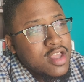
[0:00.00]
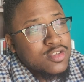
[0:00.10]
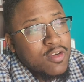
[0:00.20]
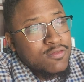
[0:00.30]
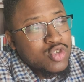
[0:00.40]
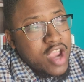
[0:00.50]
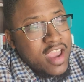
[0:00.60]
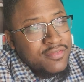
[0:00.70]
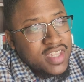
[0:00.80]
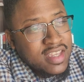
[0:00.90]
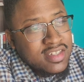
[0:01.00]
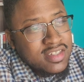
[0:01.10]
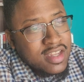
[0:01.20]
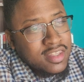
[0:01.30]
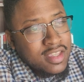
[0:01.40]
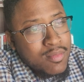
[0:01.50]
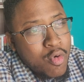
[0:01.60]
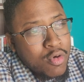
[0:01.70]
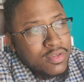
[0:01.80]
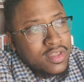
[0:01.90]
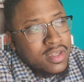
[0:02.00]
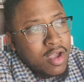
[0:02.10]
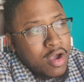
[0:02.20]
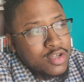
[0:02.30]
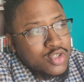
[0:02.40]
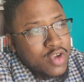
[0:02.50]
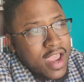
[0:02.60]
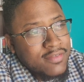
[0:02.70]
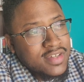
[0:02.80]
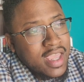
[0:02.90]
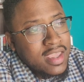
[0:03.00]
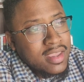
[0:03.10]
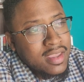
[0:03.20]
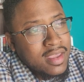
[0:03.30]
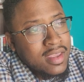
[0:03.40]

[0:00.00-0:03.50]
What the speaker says: So if drafting is nothing more than on draft day,